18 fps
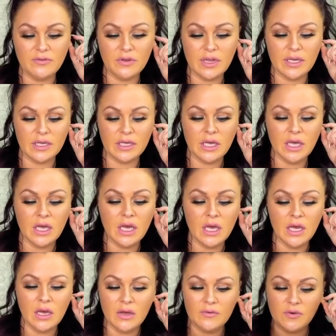feel like
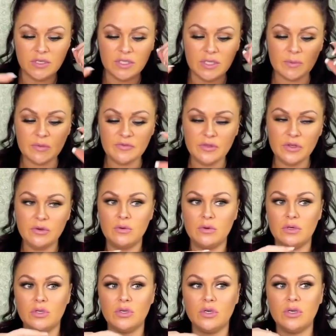for some of
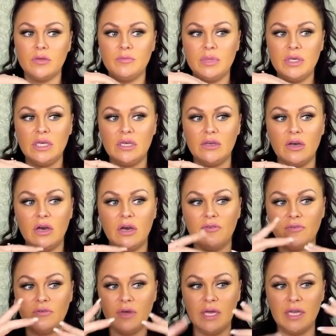you, you could be
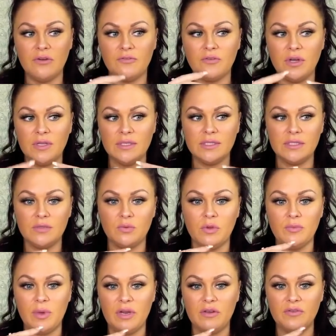a, in a friends
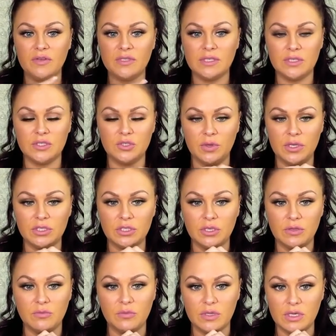with benefit
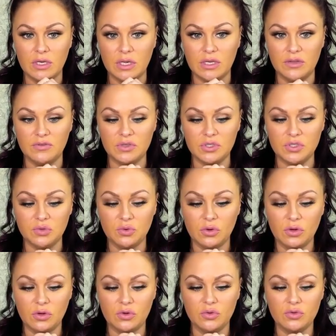situation with an
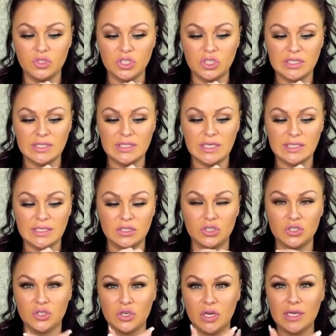individual who just
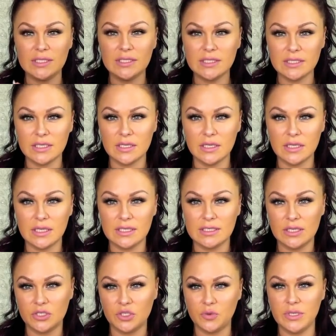doesn't trust the
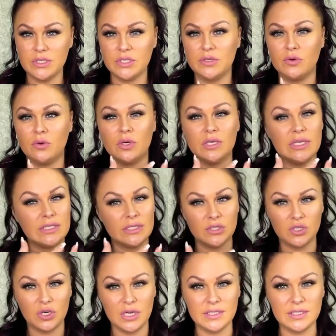situation or
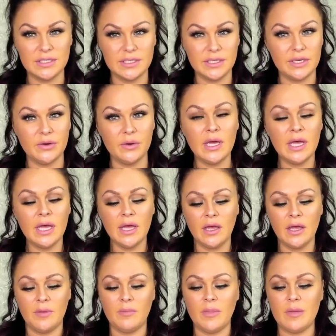doesn't trust you.
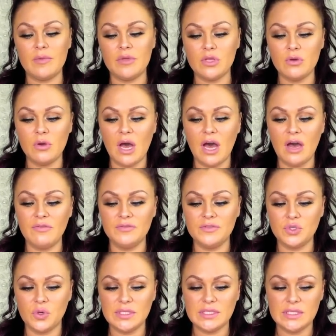Maybe you have
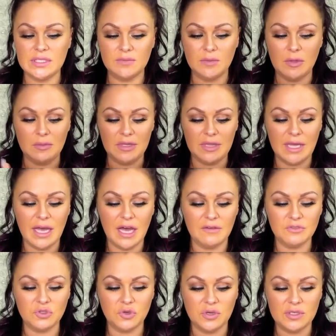choices, maybe they
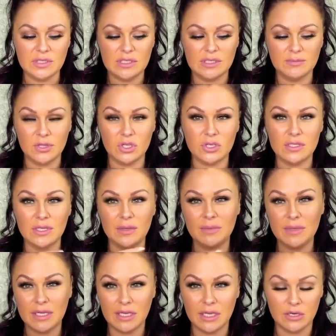have choices, but there's
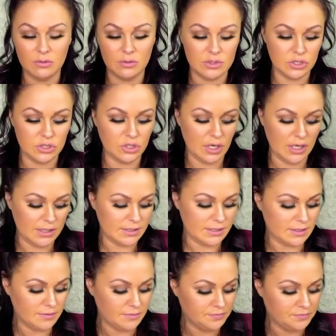something here with
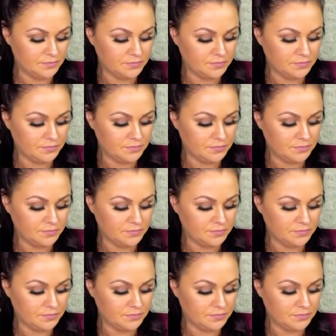trust.